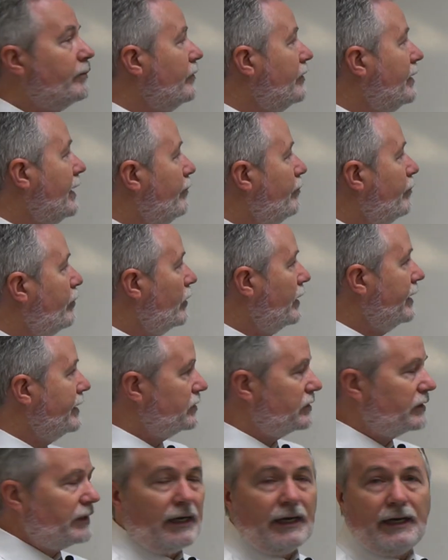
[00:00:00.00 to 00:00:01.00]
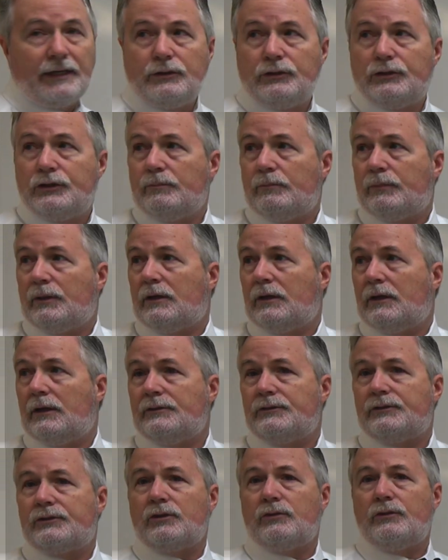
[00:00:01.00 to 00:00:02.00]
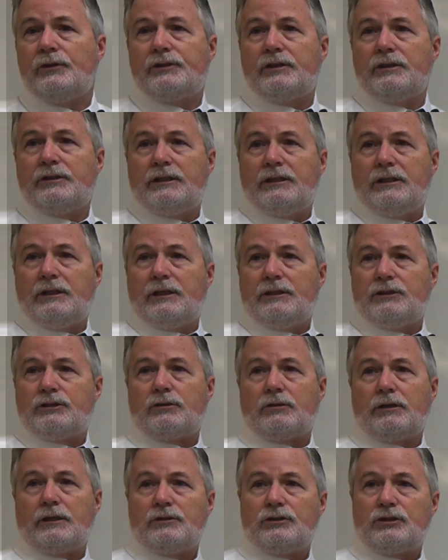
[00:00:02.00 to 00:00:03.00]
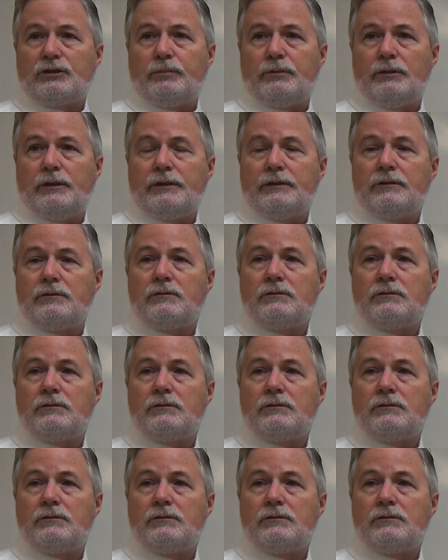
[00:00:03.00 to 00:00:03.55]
that breaks the hydrogen bond so that the DNA strands split?